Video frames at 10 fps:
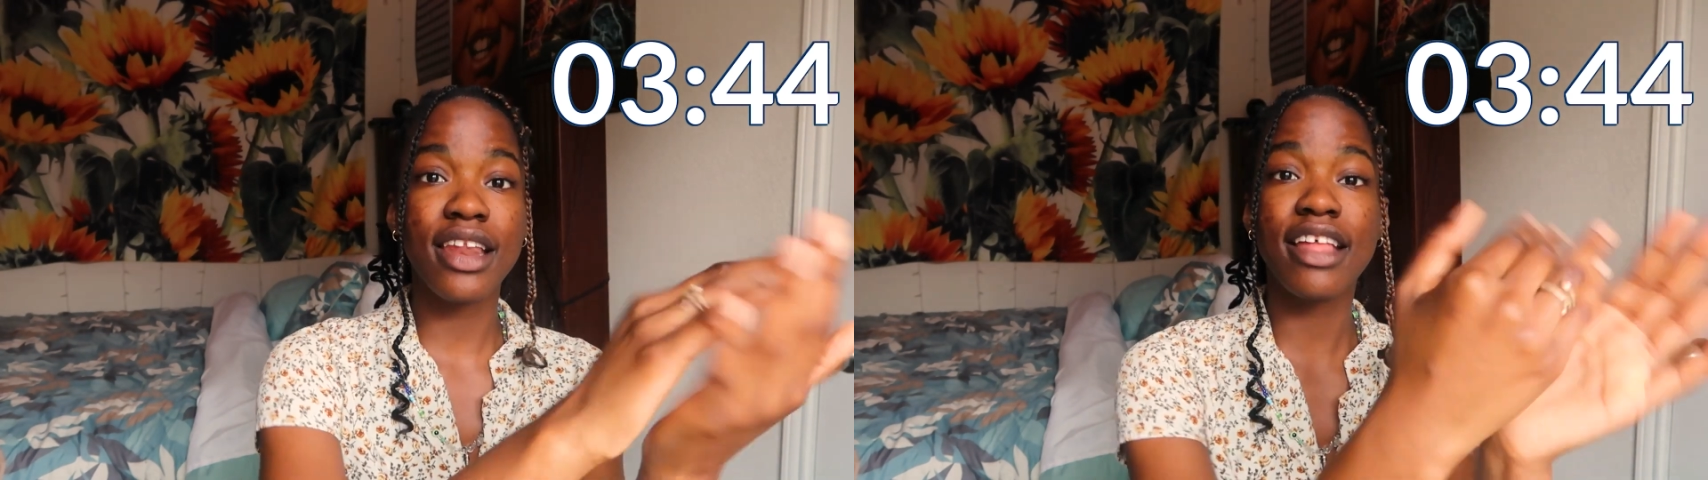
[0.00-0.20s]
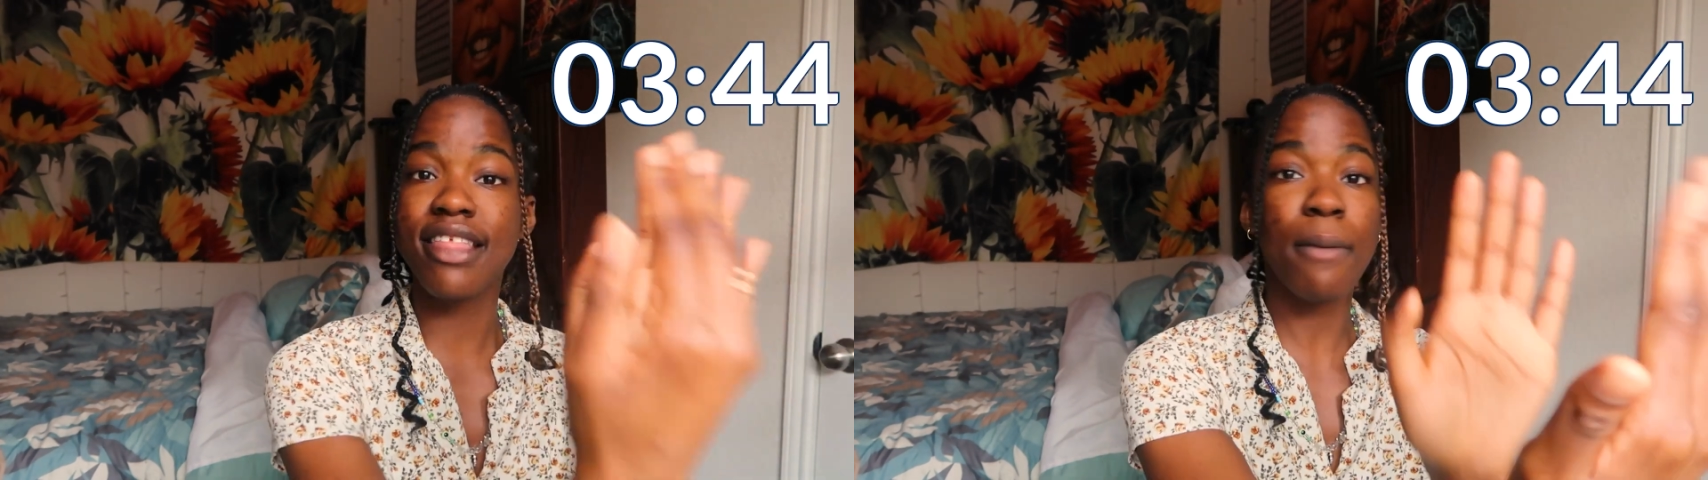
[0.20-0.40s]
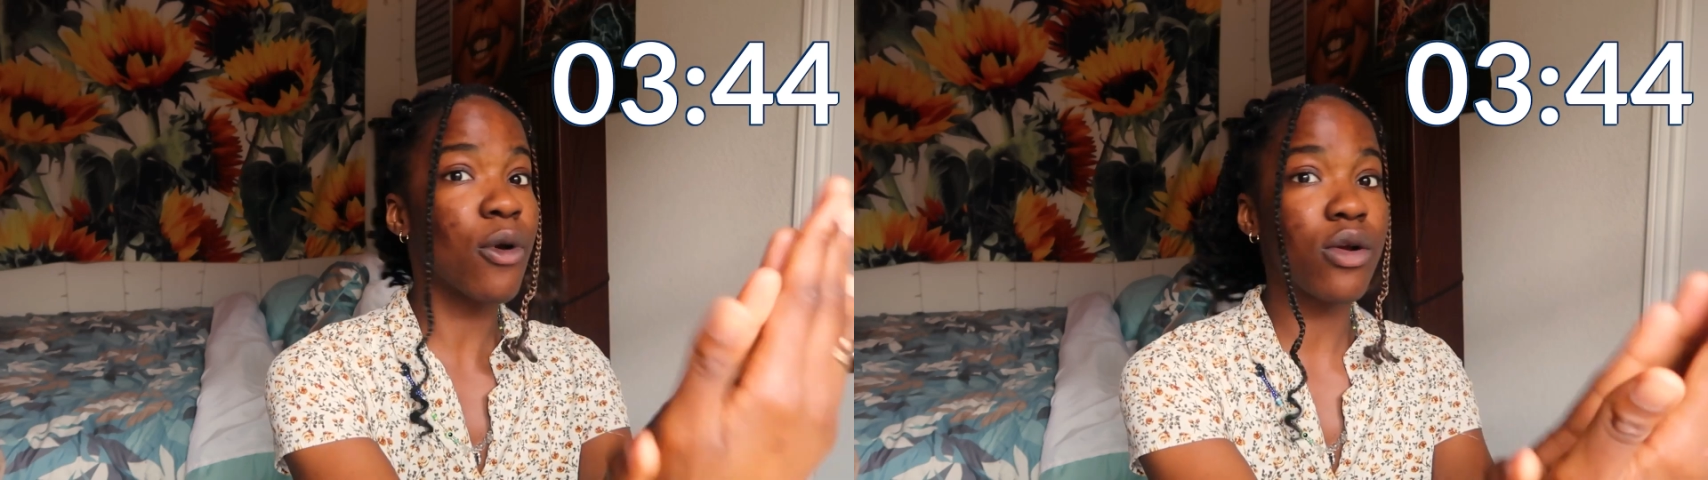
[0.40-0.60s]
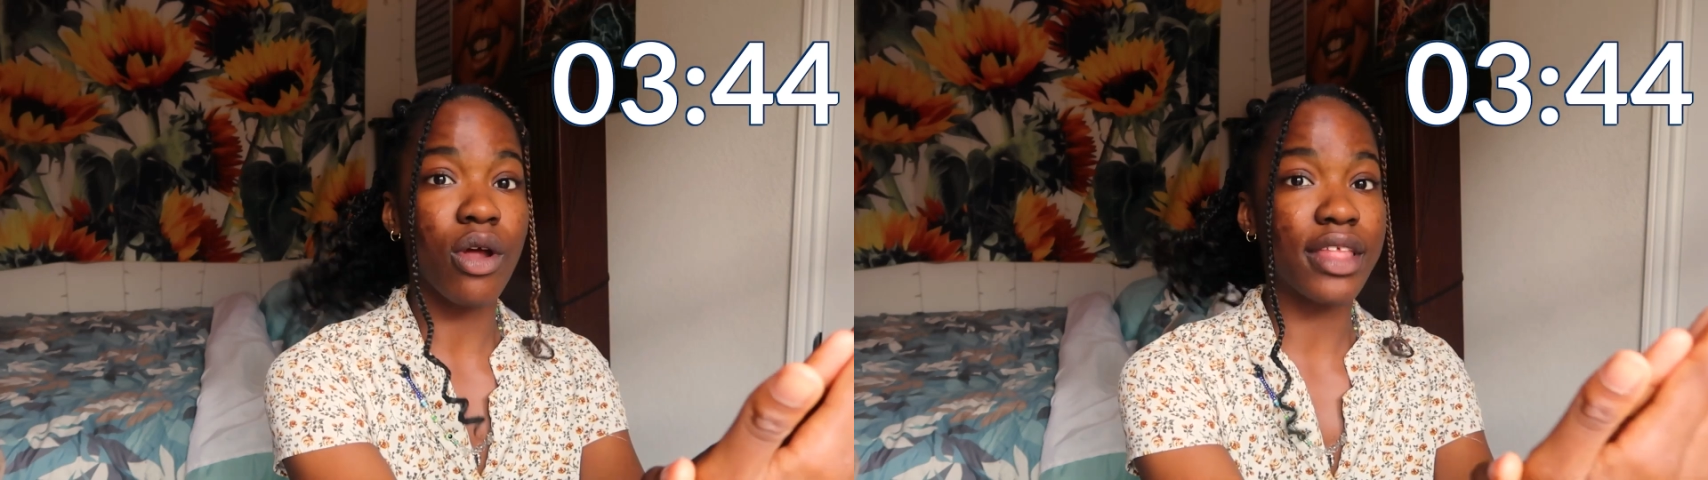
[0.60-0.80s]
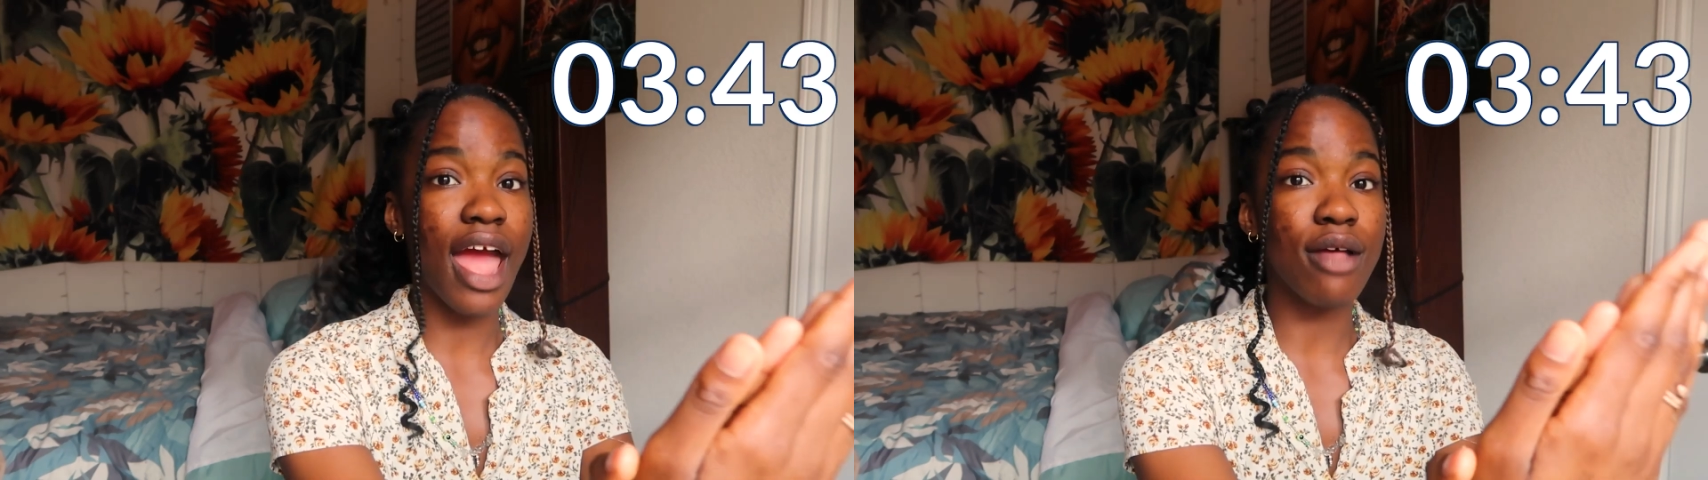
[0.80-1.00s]
It's not broken
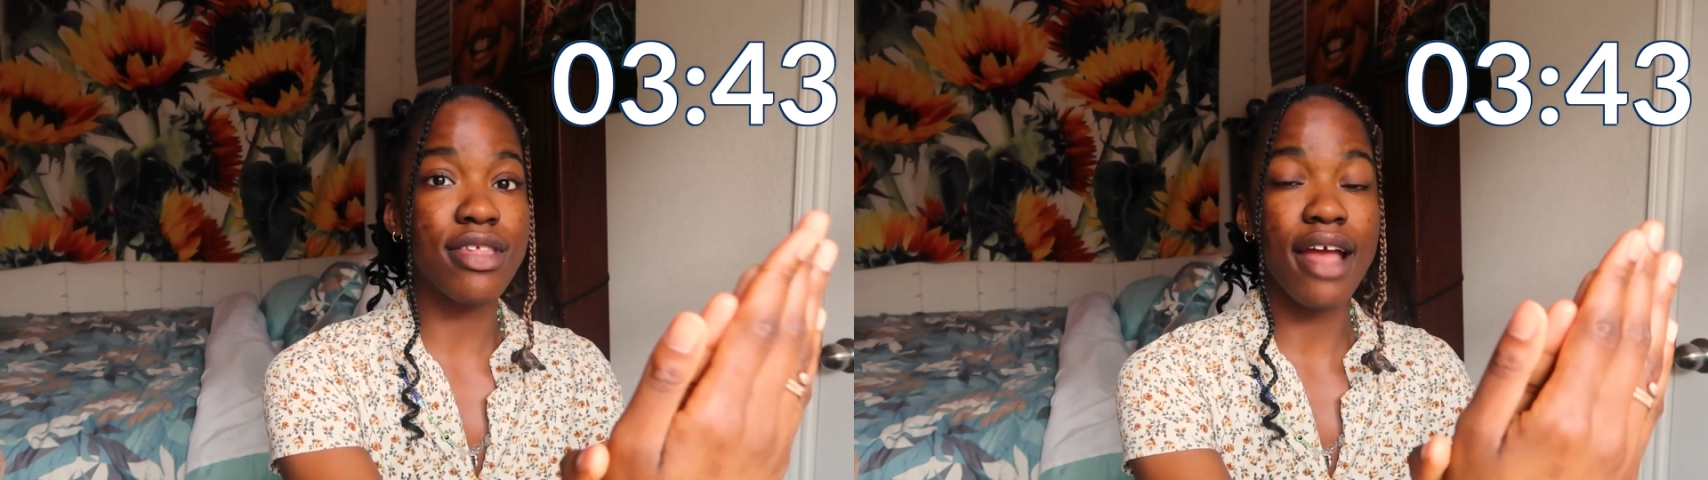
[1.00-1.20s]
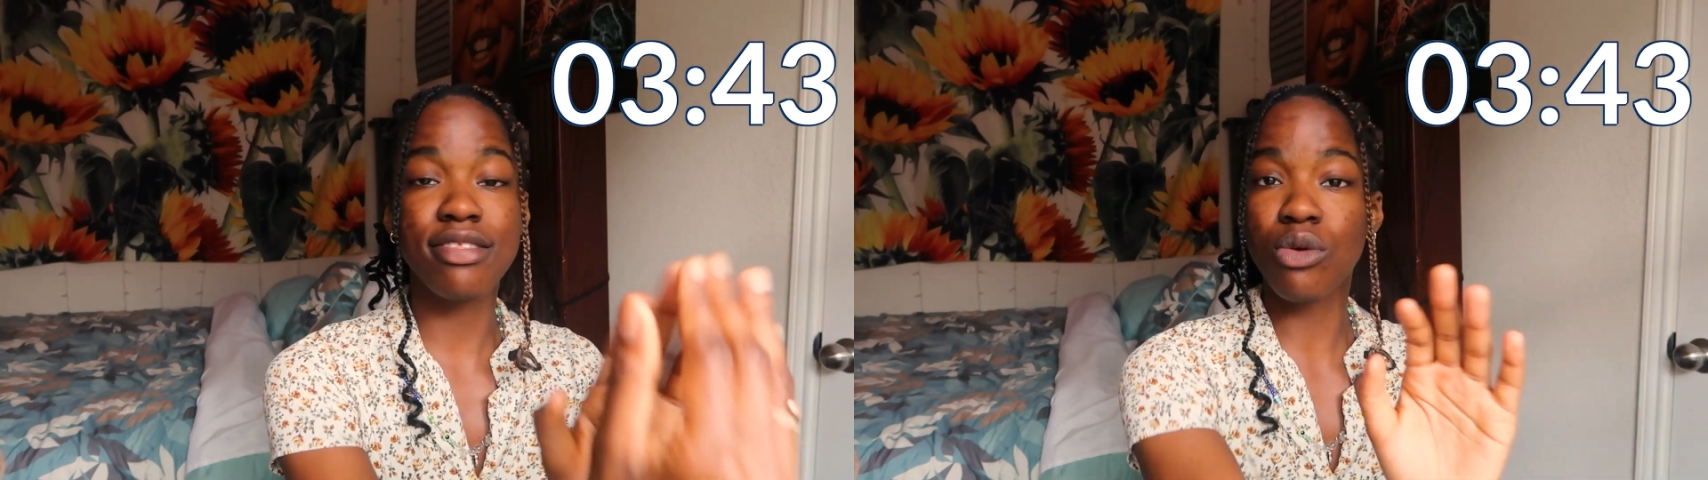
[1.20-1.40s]
on the outside.